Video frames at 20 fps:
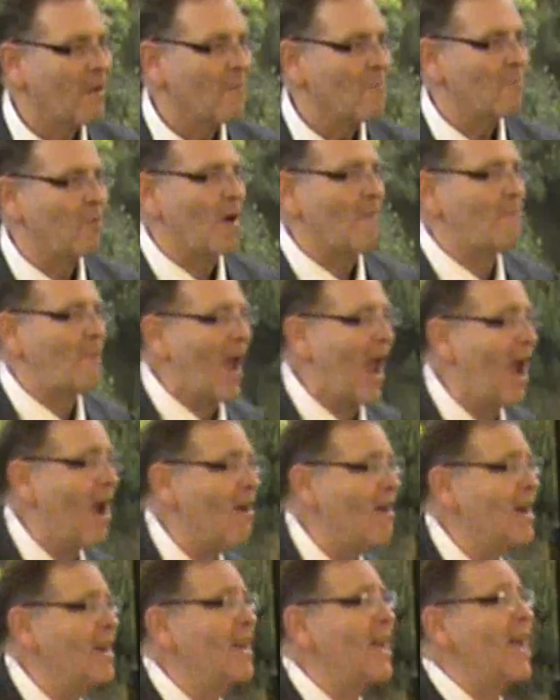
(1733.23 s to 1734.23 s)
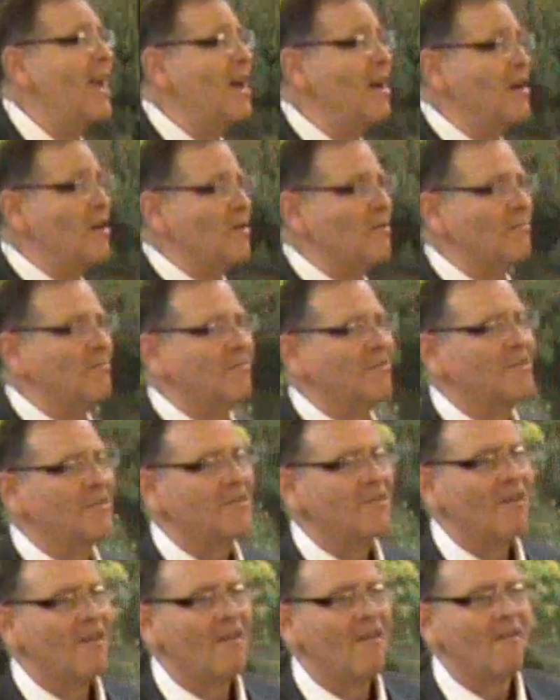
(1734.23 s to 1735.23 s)
Preparing him
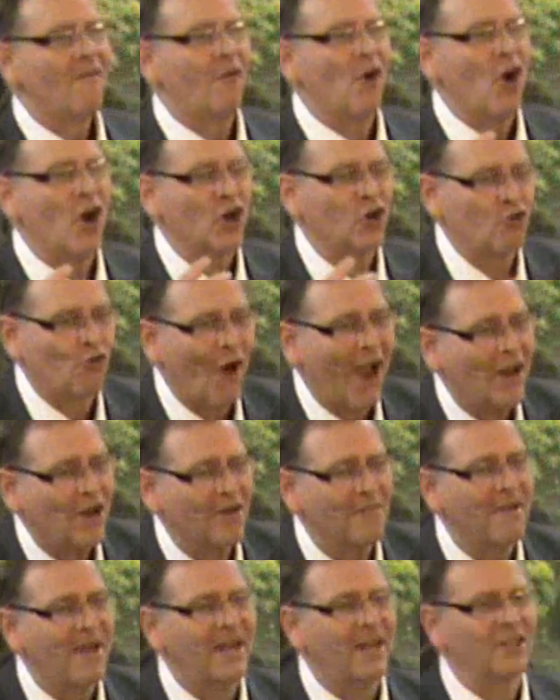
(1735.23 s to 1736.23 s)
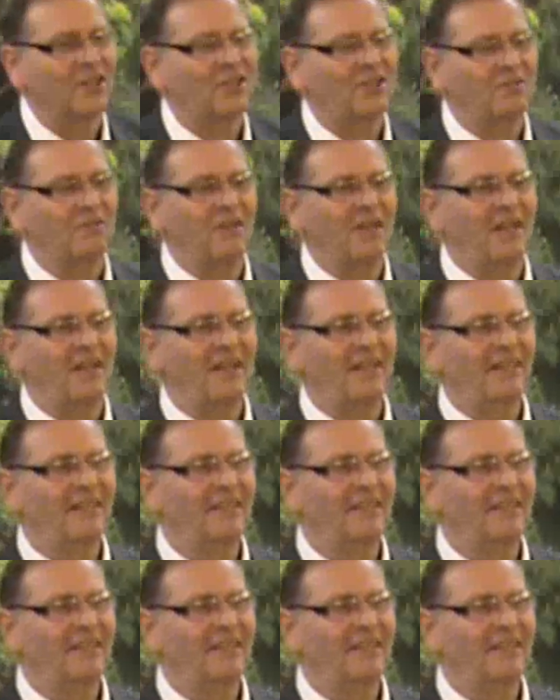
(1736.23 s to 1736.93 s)
for a greater ministry.